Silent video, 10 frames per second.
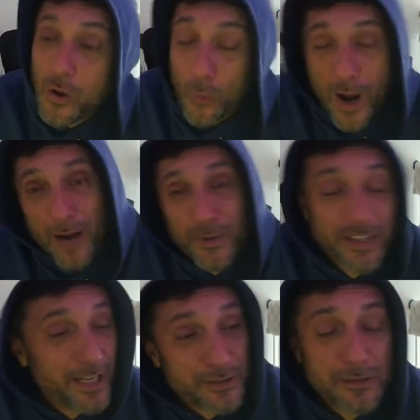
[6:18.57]
Why would
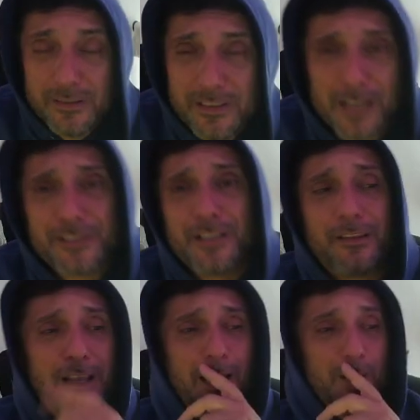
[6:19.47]
they do such a
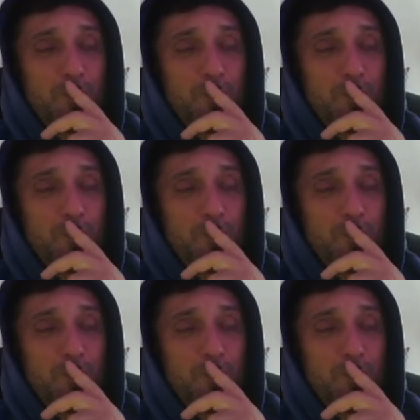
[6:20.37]
thing?